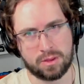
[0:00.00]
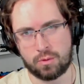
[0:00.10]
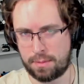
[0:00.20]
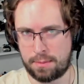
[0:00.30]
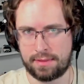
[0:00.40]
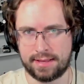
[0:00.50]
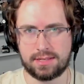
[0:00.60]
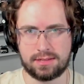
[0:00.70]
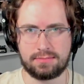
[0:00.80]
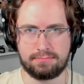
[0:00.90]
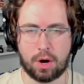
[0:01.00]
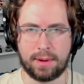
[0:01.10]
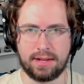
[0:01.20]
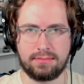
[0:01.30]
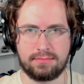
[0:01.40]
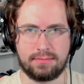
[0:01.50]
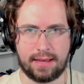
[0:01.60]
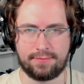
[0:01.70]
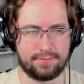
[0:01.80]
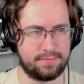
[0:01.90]
Remember this moment
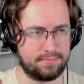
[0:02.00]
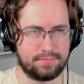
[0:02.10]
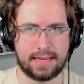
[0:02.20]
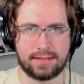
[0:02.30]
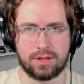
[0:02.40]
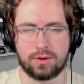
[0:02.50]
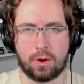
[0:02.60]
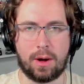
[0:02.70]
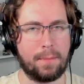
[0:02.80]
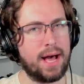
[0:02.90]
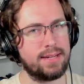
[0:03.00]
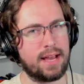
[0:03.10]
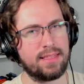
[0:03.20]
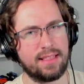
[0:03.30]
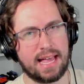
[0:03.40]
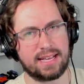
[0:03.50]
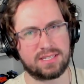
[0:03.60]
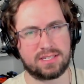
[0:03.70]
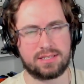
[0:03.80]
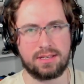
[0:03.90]
if things don't go well. But
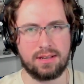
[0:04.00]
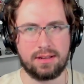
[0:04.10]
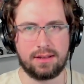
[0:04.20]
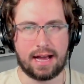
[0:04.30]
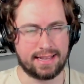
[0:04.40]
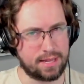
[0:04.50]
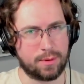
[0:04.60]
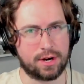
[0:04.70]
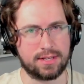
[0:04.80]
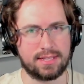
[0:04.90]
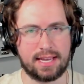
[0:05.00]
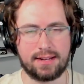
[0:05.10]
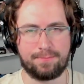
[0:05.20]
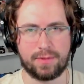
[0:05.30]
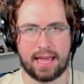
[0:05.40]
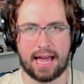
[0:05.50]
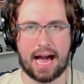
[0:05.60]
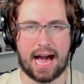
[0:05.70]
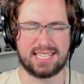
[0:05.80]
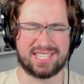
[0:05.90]
nonetheless, I think we're going to see it, a
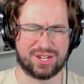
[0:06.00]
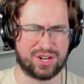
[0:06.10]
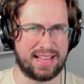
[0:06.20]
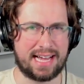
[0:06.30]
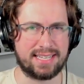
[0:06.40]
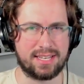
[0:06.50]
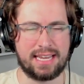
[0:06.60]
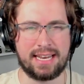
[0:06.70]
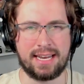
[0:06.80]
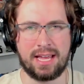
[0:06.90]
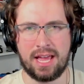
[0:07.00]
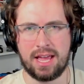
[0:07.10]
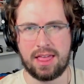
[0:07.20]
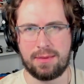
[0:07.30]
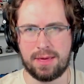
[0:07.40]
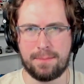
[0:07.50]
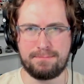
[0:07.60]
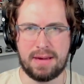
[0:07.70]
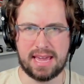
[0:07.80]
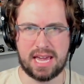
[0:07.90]
Haasterclass in the
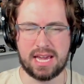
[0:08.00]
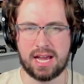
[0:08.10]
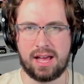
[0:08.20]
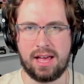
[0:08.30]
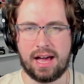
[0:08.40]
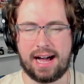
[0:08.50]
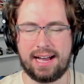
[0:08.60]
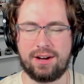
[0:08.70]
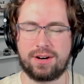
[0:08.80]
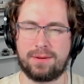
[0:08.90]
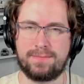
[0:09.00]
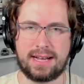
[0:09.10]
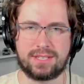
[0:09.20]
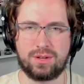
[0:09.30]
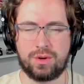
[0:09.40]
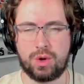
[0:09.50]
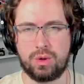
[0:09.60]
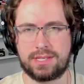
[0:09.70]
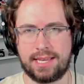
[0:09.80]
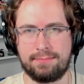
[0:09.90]
making. Io Komatsu,
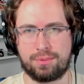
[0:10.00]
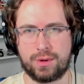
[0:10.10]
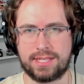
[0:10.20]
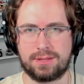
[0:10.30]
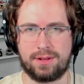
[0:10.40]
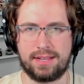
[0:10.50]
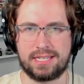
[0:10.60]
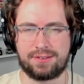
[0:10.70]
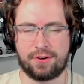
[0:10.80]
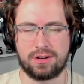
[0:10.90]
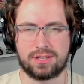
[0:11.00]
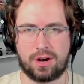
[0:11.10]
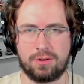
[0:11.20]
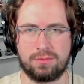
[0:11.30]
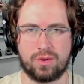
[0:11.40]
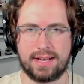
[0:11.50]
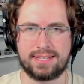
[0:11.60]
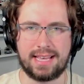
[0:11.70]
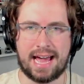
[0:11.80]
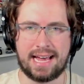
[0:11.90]
new team principal in his first home
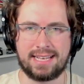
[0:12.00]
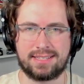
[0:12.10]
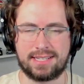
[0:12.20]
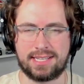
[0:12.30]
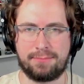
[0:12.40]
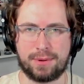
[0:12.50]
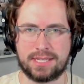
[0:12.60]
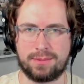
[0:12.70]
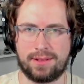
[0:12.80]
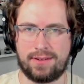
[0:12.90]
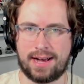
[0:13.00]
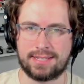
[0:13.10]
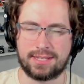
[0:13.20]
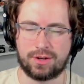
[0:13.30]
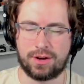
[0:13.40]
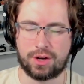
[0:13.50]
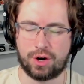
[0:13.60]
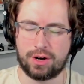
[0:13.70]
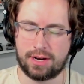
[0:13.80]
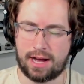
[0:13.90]
race as the team principal of Haas, is going to
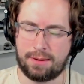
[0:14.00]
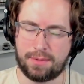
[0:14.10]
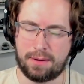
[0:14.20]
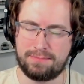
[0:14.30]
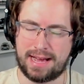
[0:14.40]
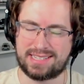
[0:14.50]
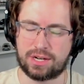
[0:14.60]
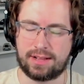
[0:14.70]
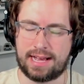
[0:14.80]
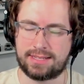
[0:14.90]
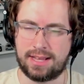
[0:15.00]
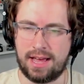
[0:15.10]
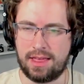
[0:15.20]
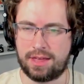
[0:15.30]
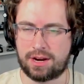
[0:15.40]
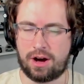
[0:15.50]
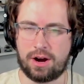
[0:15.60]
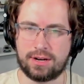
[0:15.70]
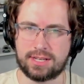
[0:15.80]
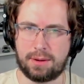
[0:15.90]
cook up a masterclass. The
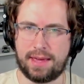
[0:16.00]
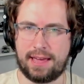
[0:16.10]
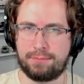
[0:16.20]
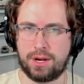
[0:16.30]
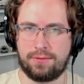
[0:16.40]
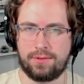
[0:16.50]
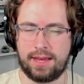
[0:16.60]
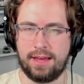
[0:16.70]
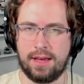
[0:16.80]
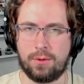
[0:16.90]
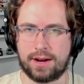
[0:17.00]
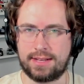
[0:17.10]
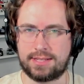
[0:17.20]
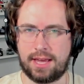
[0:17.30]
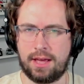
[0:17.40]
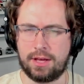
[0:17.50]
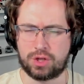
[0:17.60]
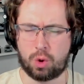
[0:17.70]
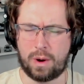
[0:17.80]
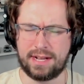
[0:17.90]
car is going to behave beautifully. We're going to see
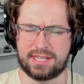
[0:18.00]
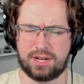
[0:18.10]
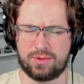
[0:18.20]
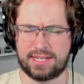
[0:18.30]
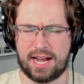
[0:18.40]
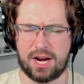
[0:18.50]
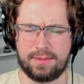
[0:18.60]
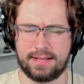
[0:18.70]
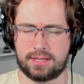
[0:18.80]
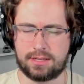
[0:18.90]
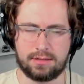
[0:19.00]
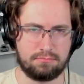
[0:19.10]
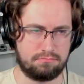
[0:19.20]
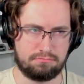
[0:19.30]
20 retirements.